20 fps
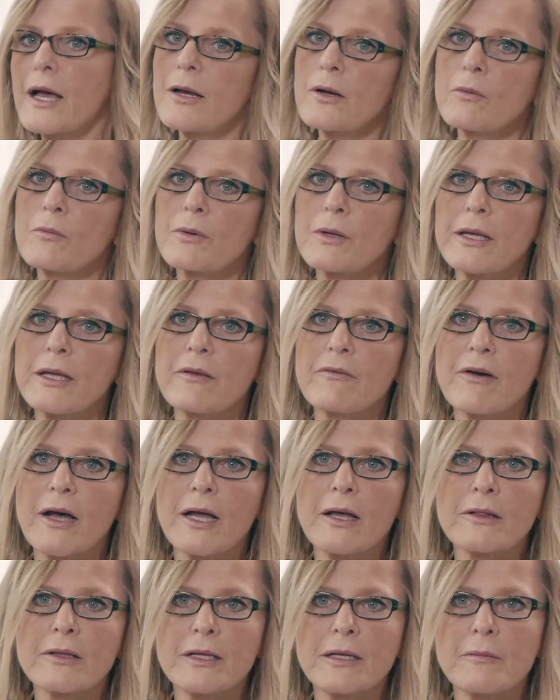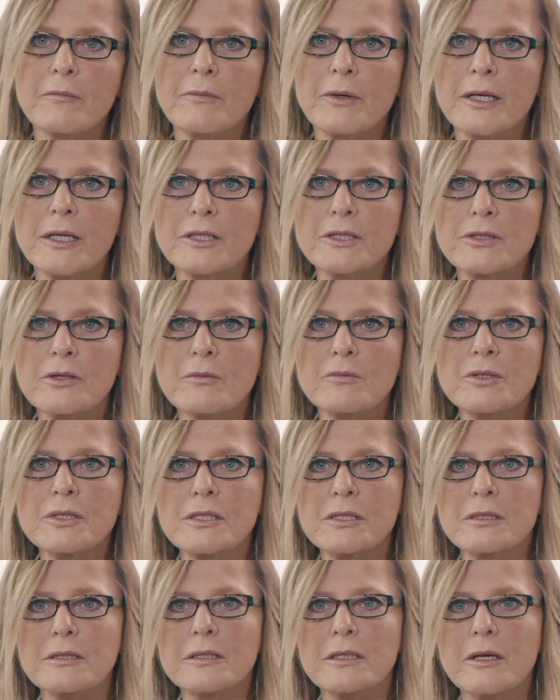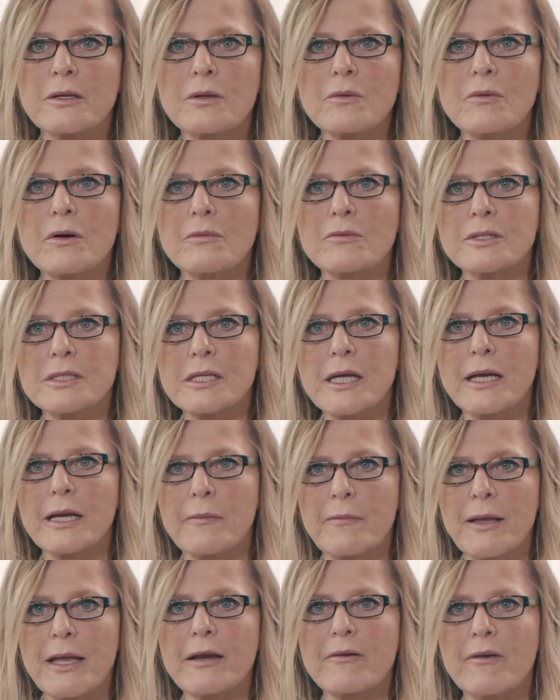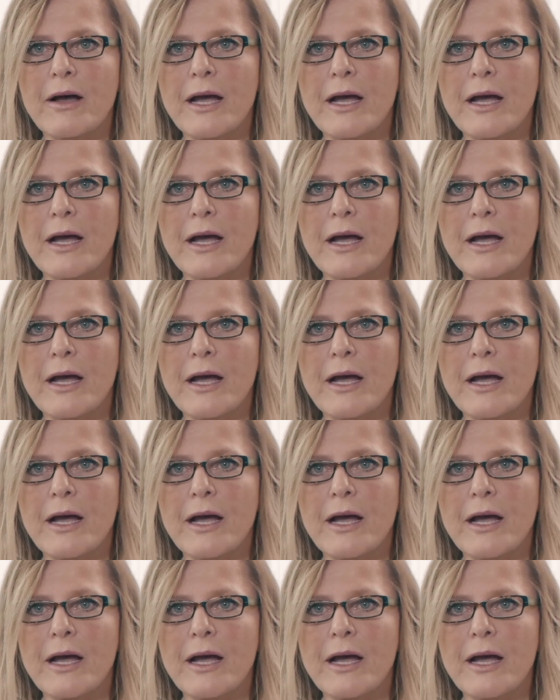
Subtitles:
I don't play a violin, but it's almost, the other one was like a bad